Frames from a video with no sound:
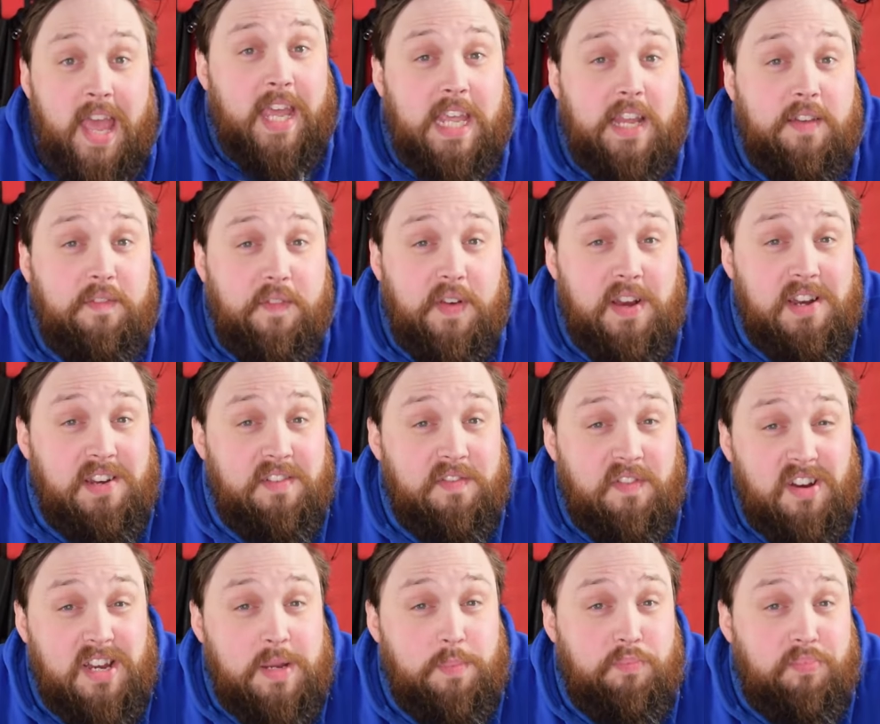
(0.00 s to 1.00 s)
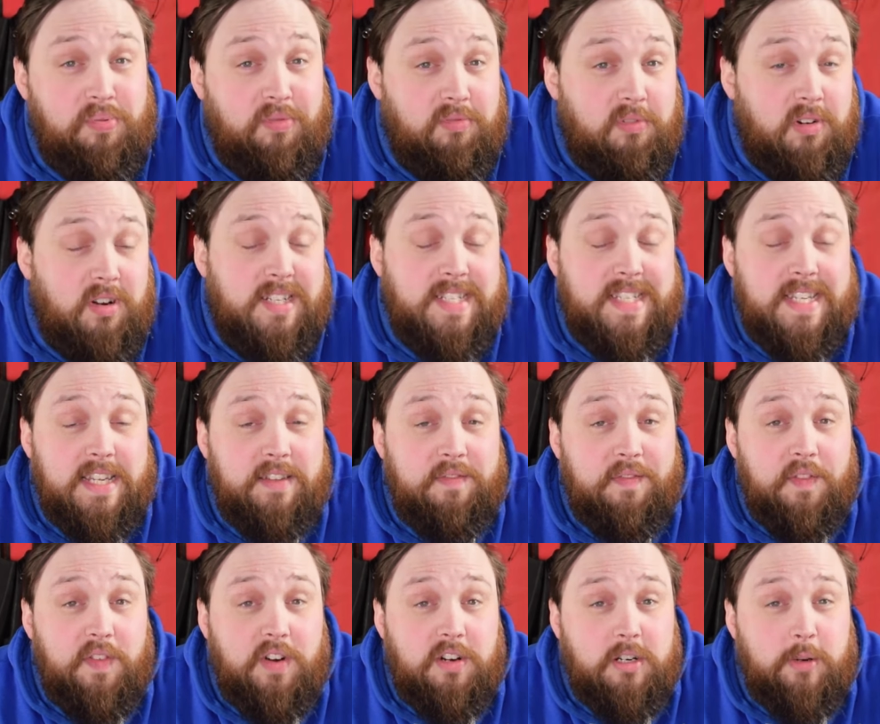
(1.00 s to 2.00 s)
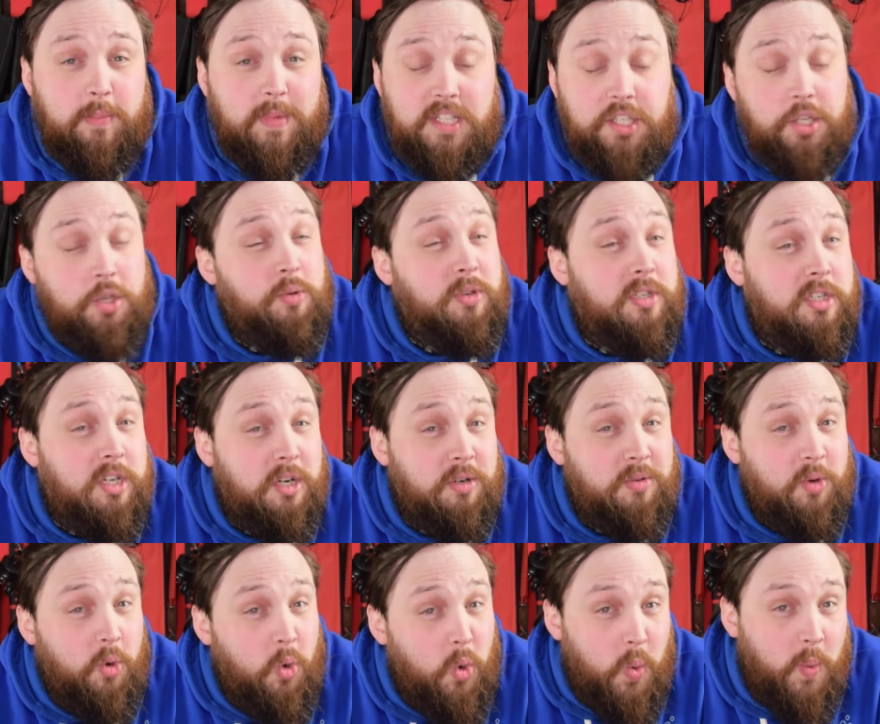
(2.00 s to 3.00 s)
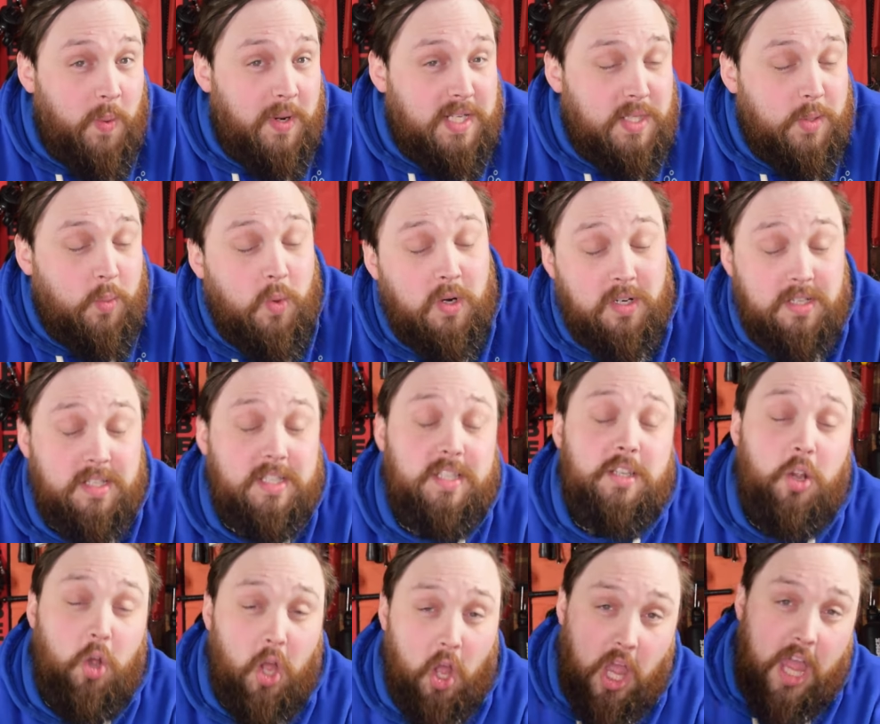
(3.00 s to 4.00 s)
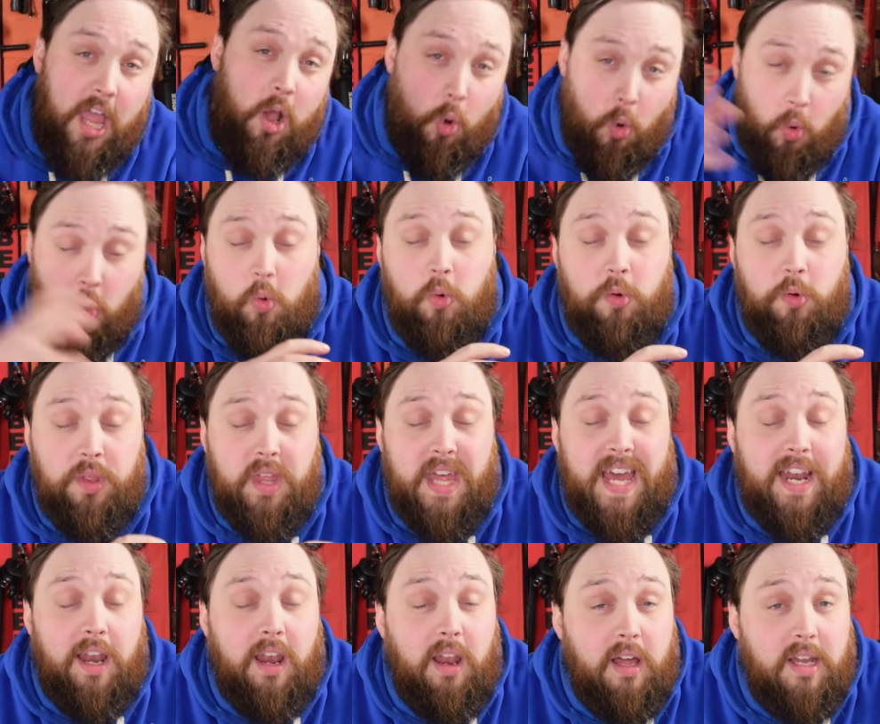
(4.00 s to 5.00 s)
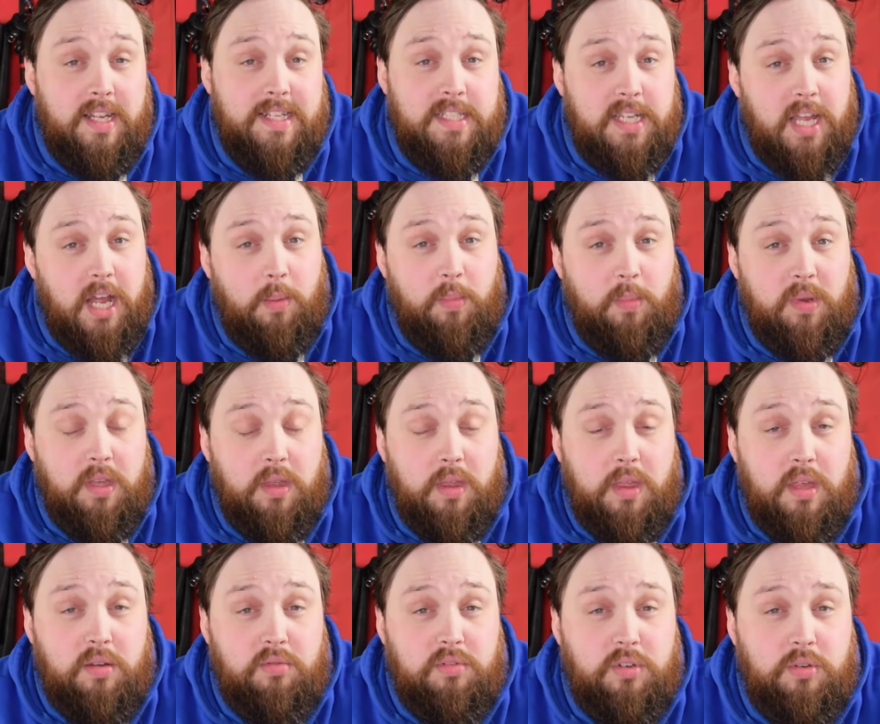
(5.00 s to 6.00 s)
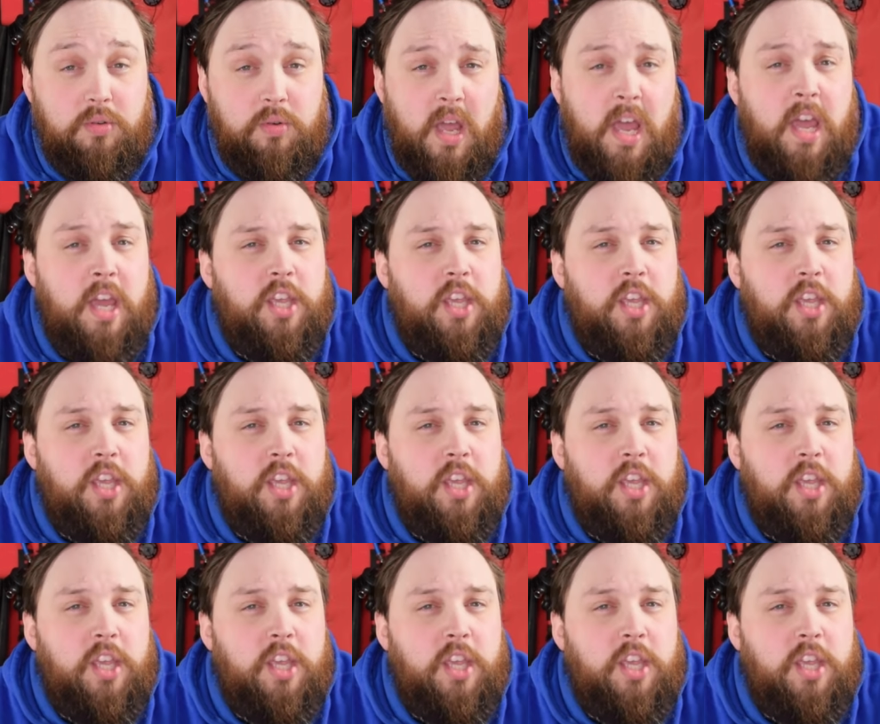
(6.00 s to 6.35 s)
In very, very bright environments, you don't always want all that light coming through.